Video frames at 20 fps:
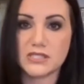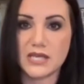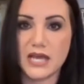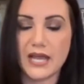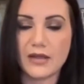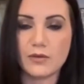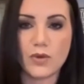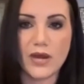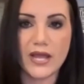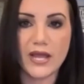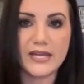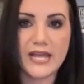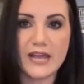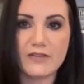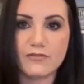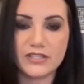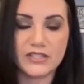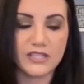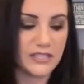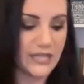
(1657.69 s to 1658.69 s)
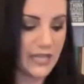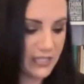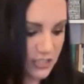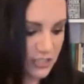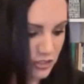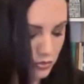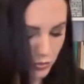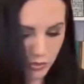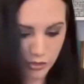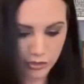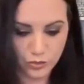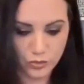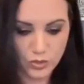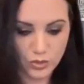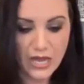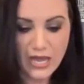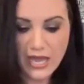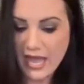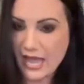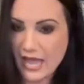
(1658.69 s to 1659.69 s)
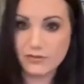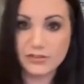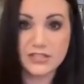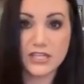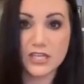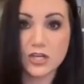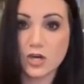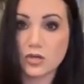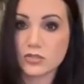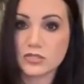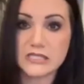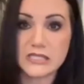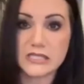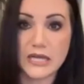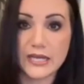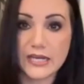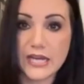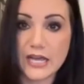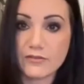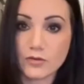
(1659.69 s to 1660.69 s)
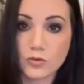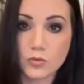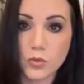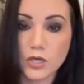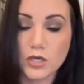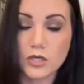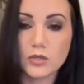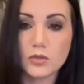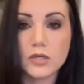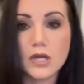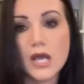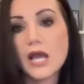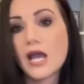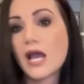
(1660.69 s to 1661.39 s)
I read everything Nancy Drew, everything R.L. Stine ever wrote.